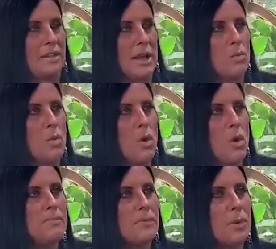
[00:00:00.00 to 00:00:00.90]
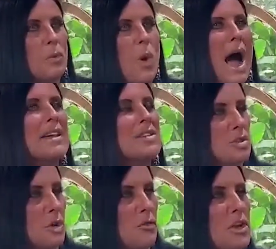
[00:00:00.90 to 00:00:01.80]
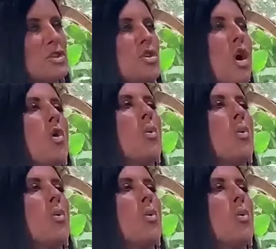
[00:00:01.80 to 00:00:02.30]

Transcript: Like, why is surfing so